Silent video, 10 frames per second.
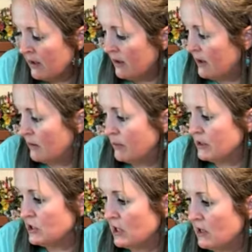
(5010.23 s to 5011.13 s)
I
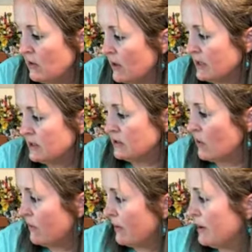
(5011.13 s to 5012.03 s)
appreciate you guys so
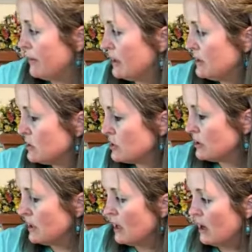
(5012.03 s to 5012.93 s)
very much.
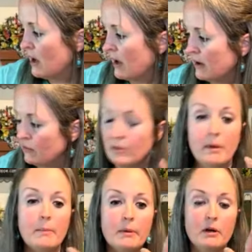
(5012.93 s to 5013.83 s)
And
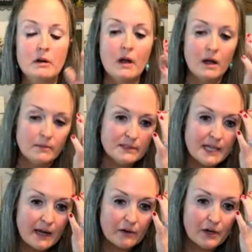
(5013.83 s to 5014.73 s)
remember,
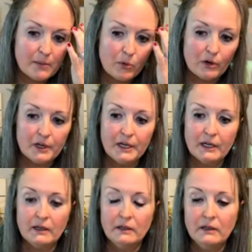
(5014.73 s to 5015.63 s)
Saturday
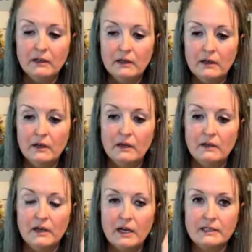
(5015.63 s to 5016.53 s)
morning,
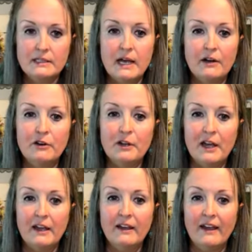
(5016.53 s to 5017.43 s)
next
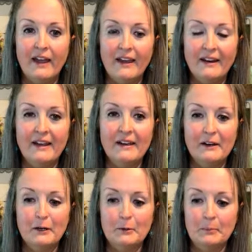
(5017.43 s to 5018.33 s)
Saturday, 8
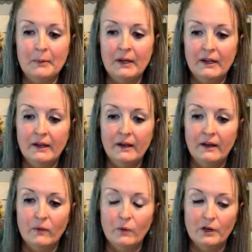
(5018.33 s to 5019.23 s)
a.m.,
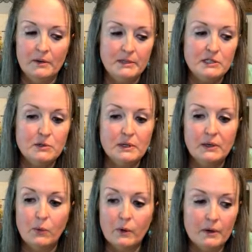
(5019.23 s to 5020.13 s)
we're going to be doing
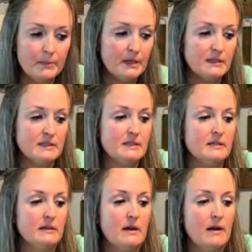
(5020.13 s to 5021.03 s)
ornaments,
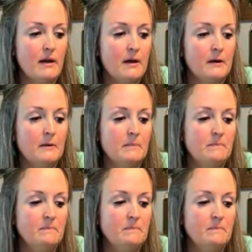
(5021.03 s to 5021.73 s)
ornament